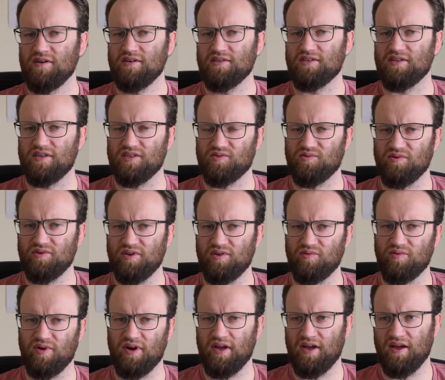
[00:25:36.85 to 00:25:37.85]
So that's really
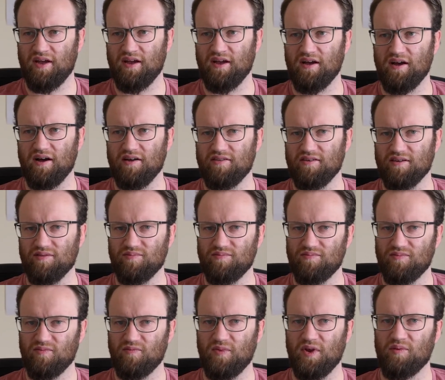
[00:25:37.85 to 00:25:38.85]
where I think
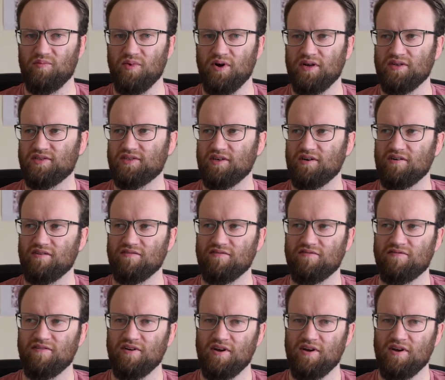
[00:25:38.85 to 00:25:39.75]
in myself,